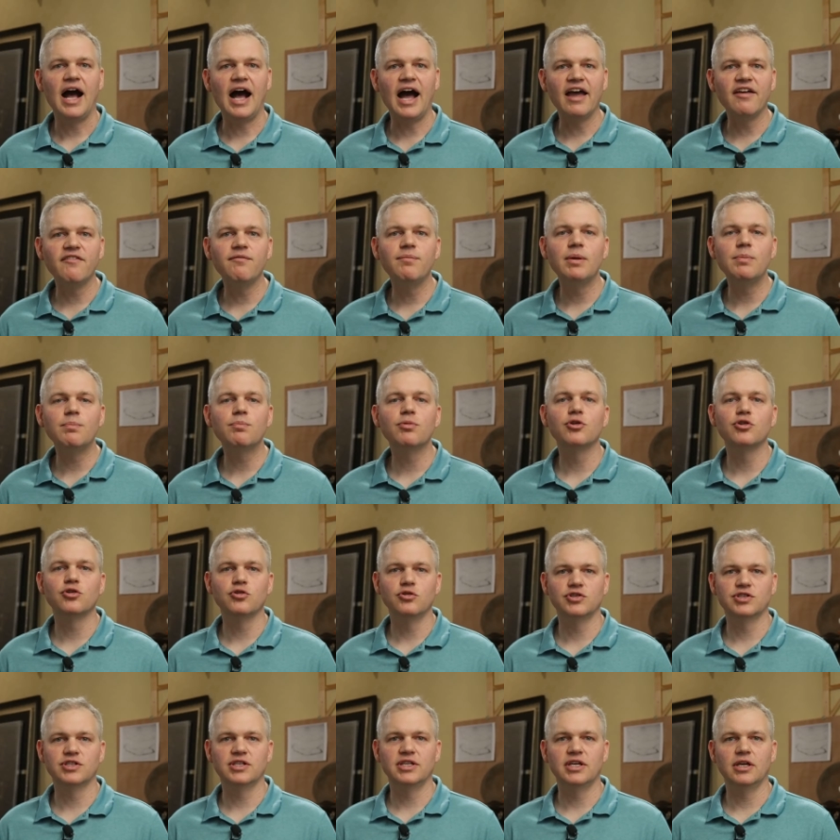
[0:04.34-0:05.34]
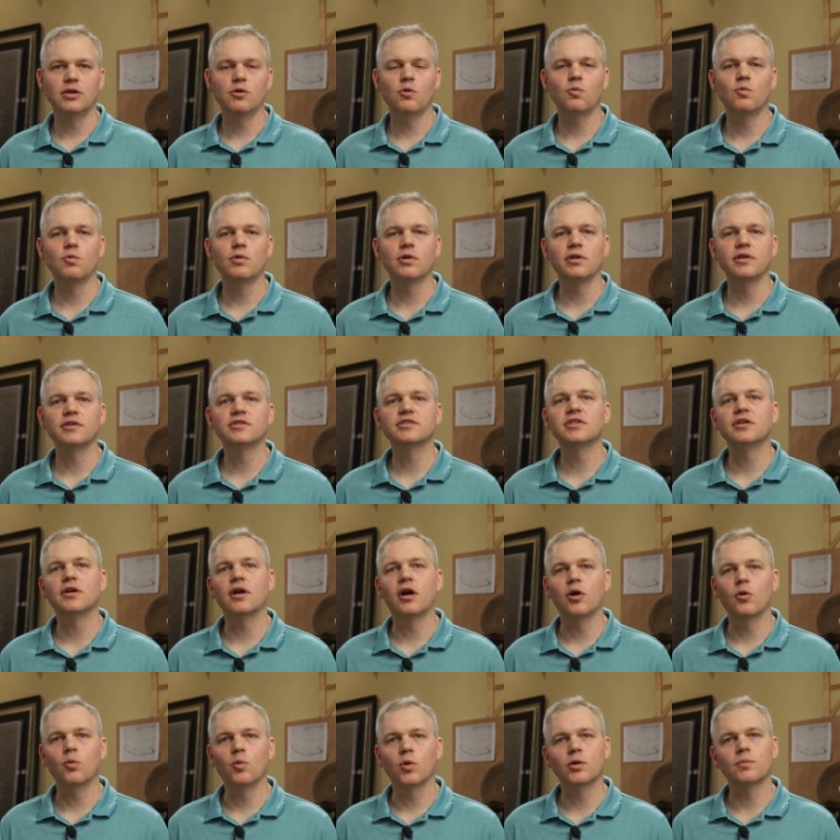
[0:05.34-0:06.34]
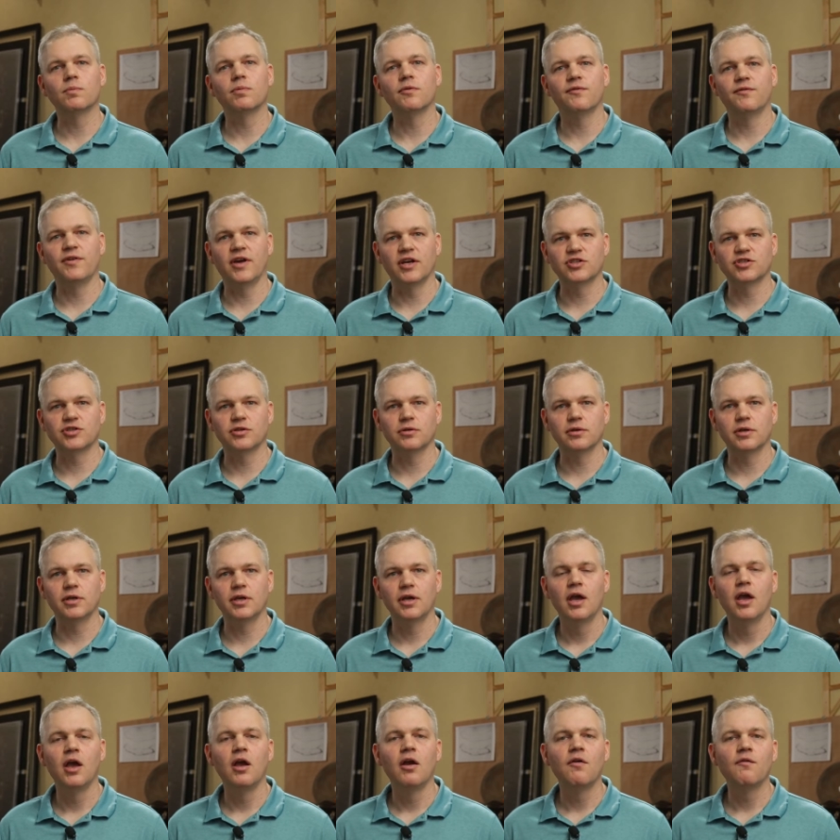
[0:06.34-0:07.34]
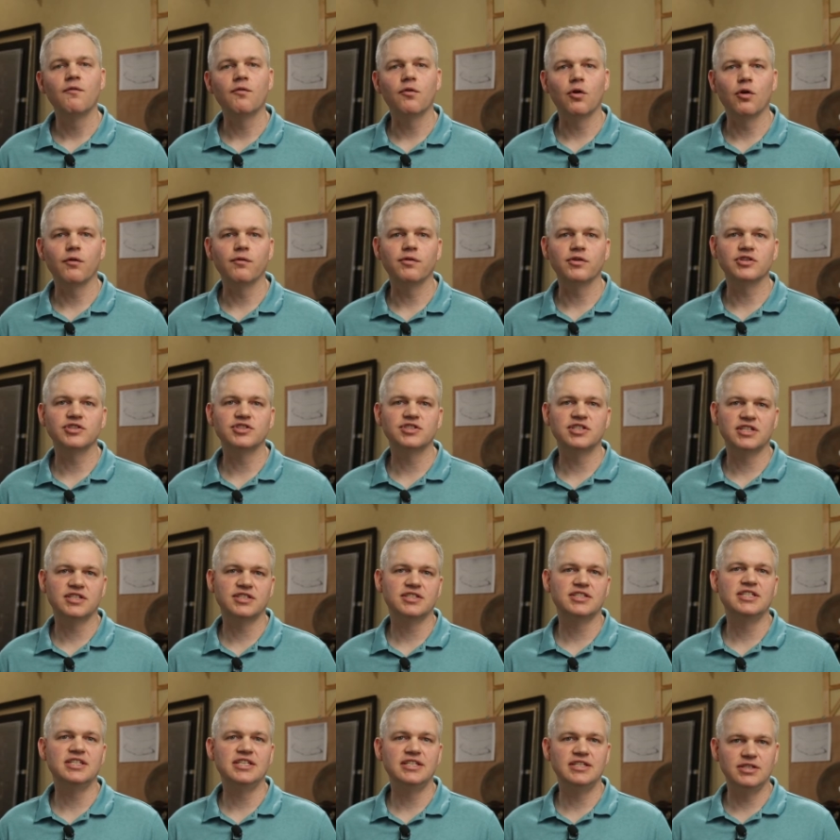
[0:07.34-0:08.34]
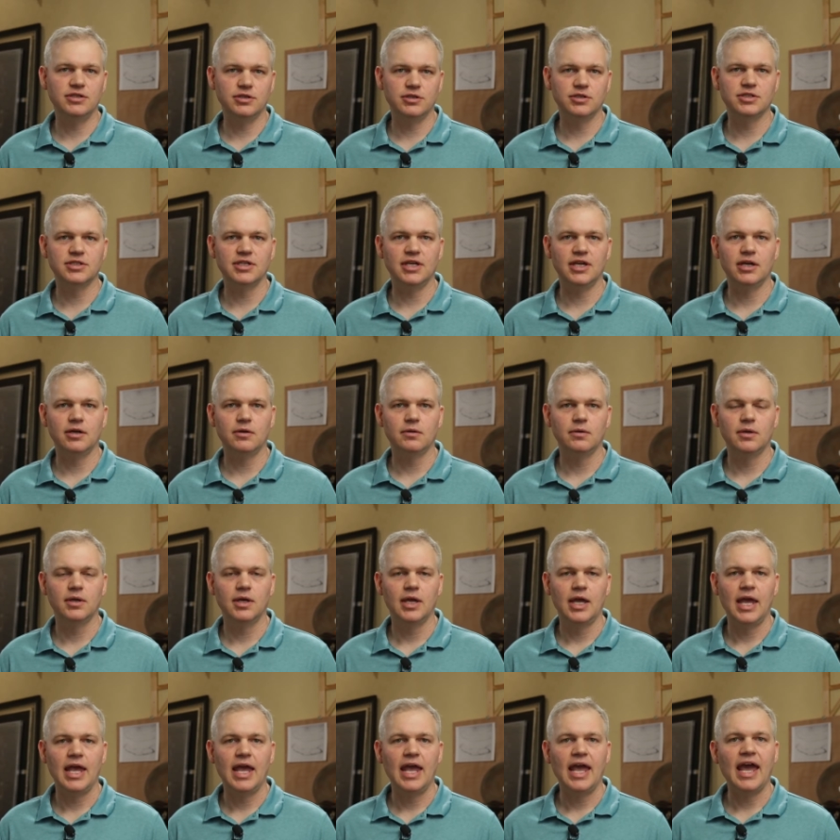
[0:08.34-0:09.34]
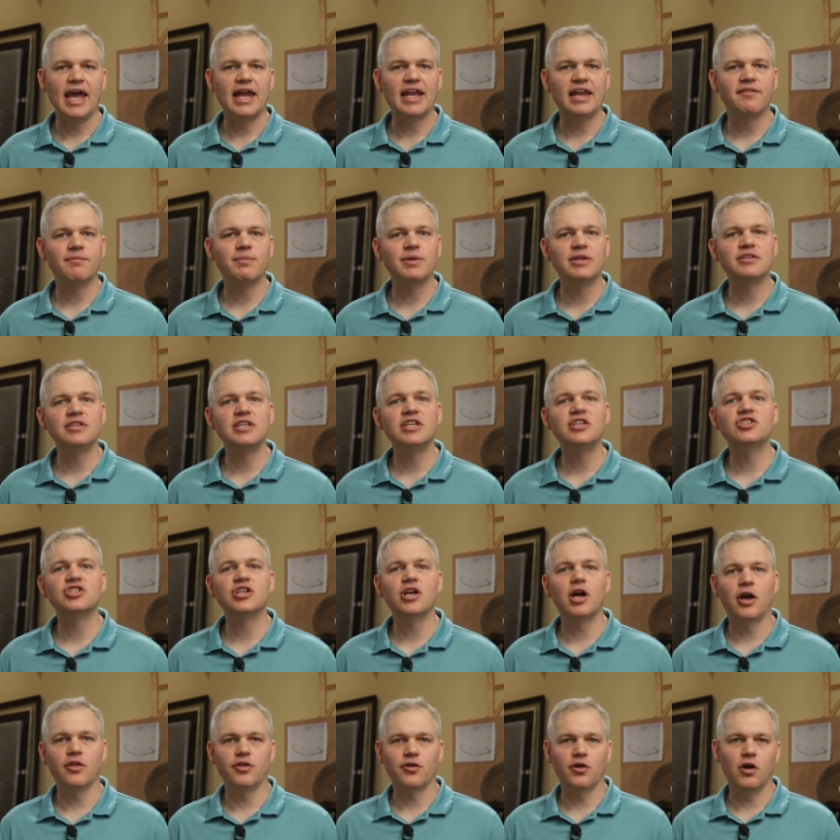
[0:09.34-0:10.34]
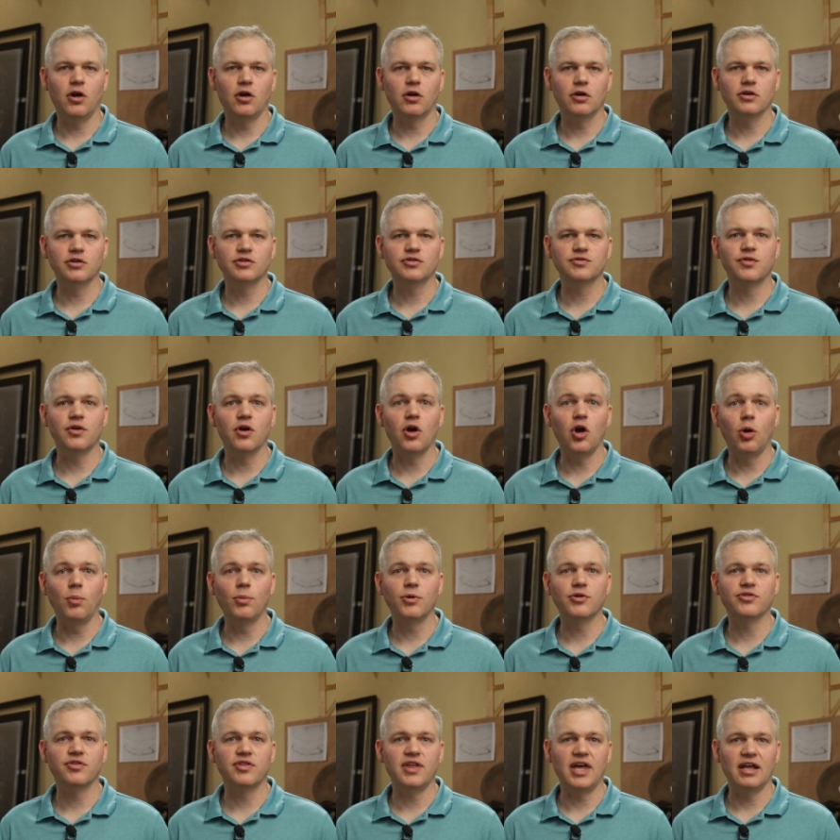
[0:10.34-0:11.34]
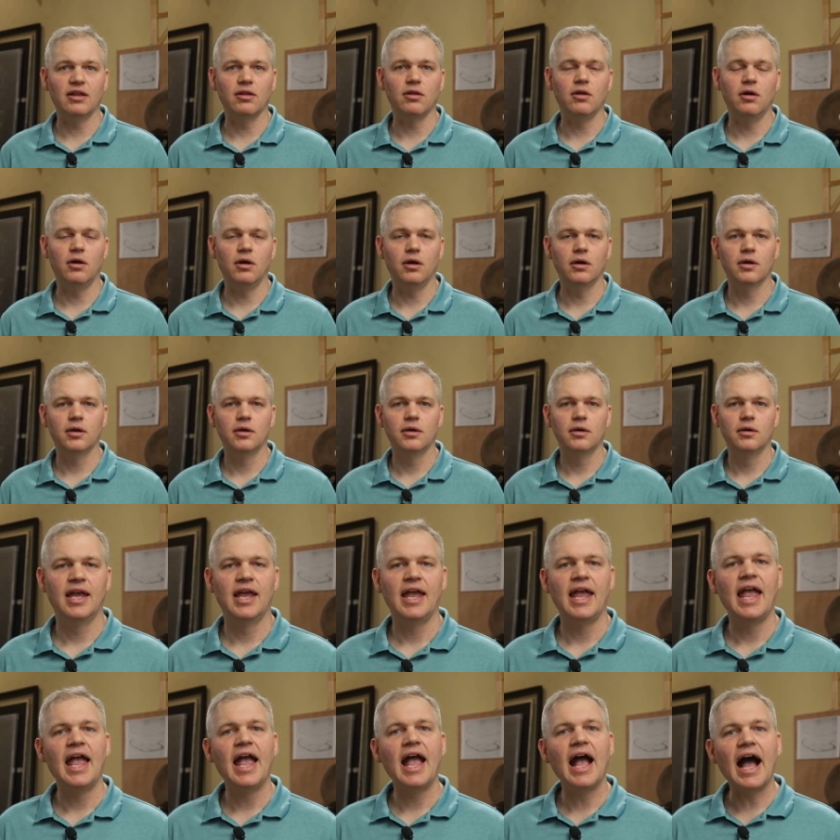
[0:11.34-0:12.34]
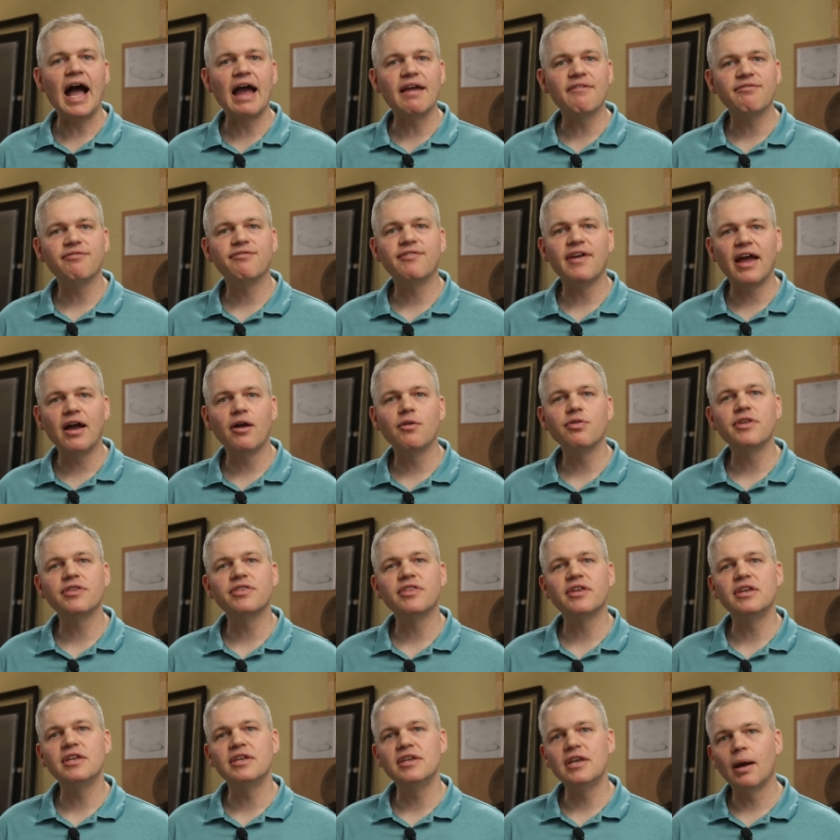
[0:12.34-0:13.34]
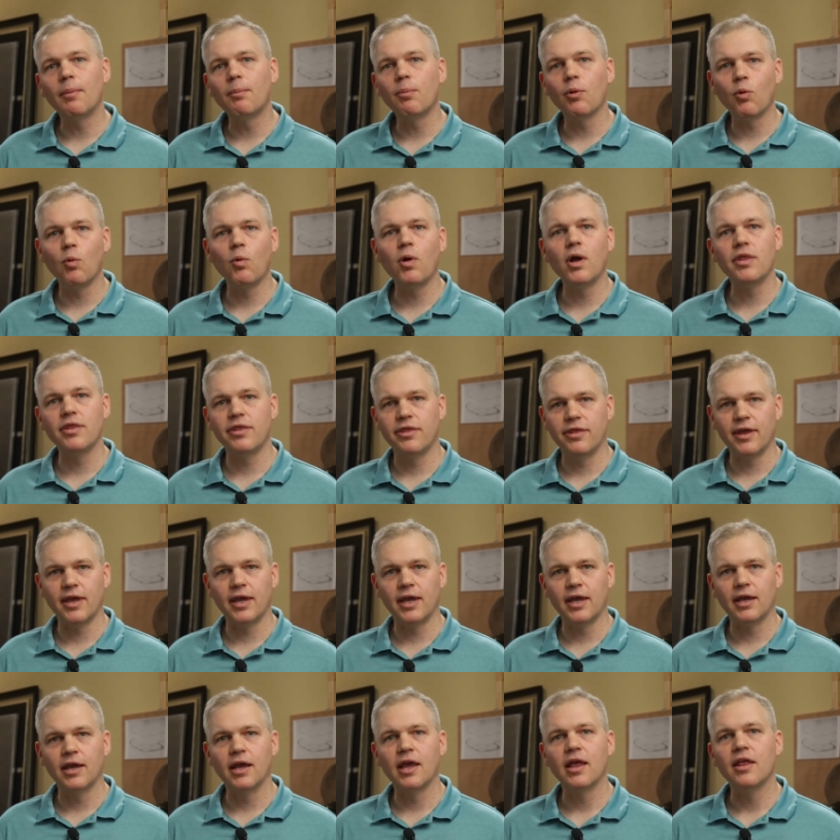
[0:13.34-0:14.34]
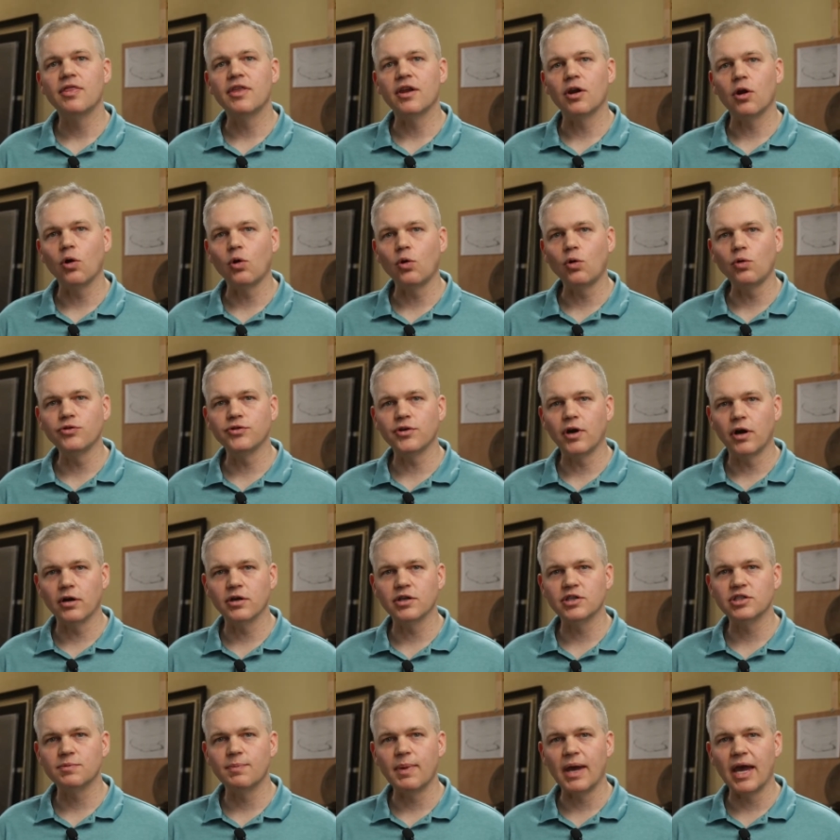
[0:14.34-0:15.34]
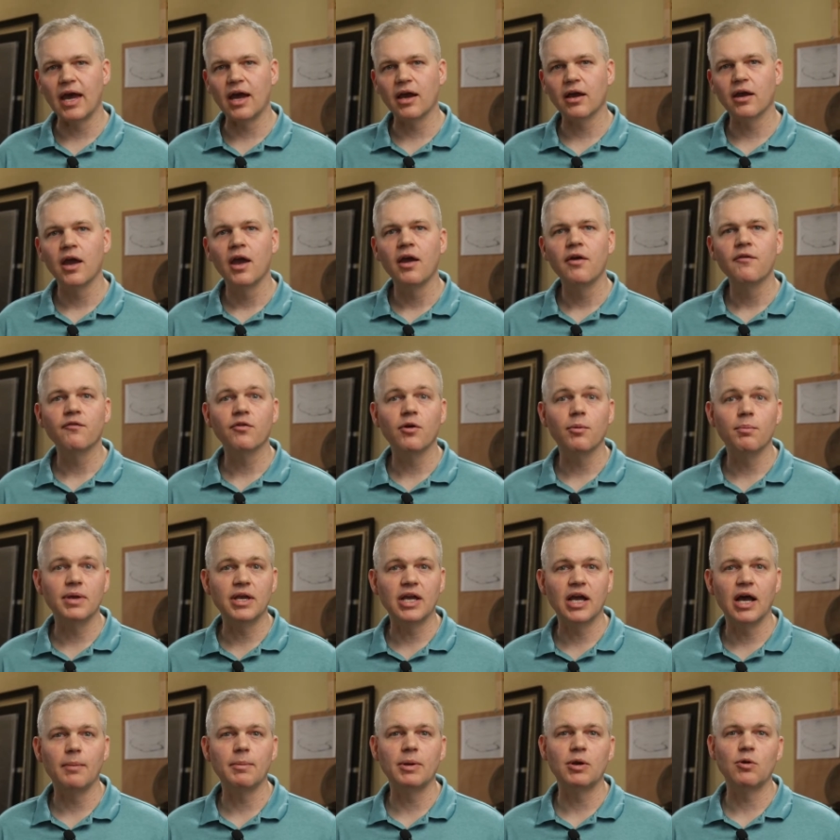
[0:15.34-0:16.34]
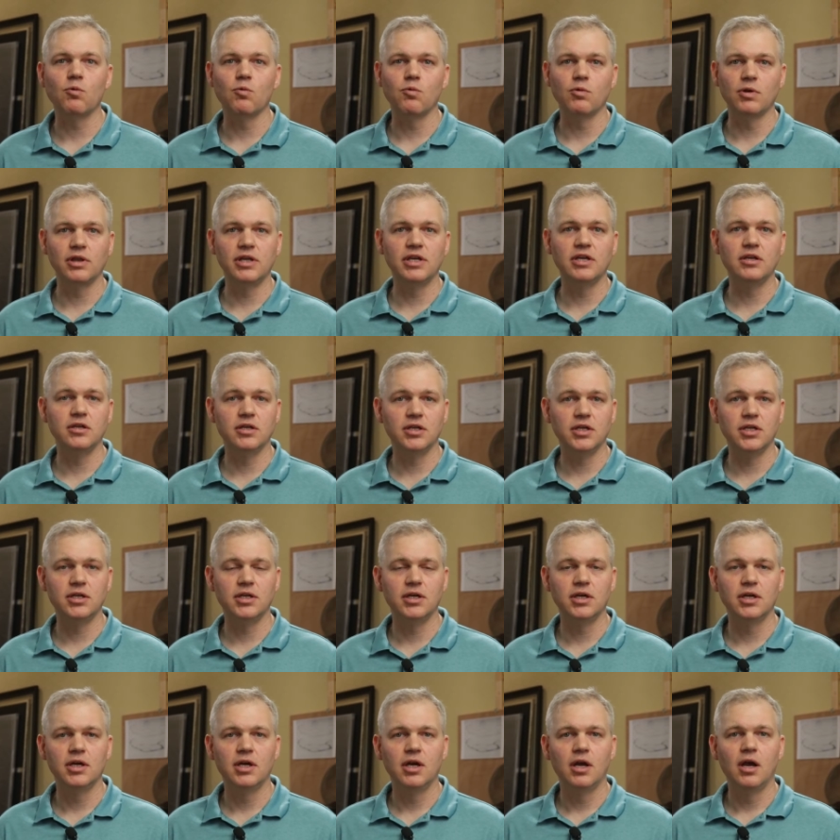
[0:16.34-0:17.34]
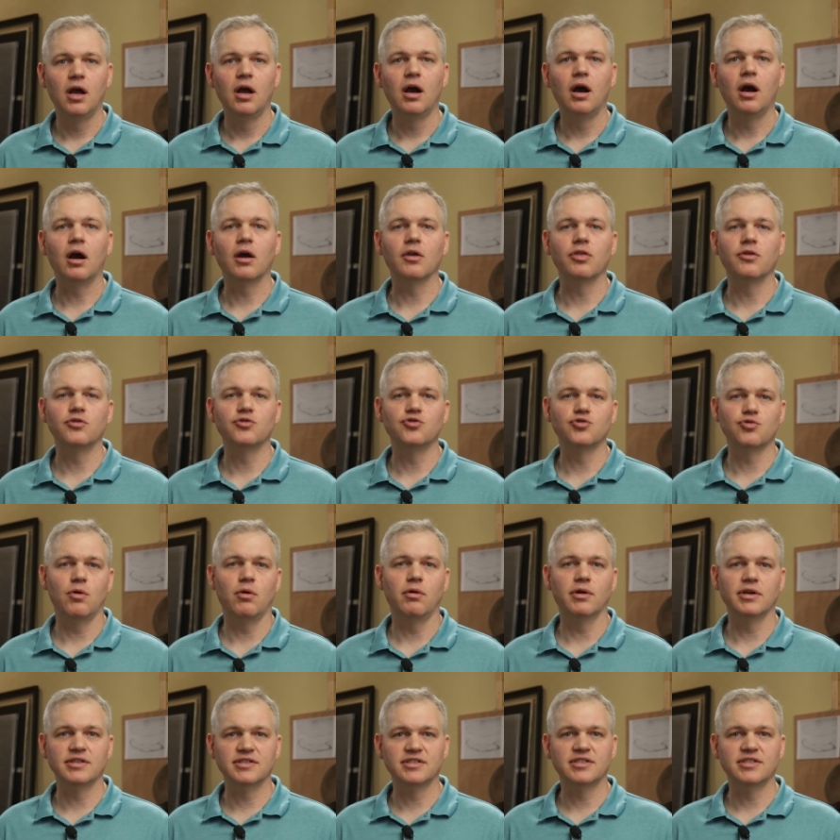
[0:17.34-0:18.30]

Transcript: I've been producing realistic artwork professionally for over 16 years now, and I've been teaching other artists for almost that long. I found that the number one thing that holds artists back from becoming really good are their drawing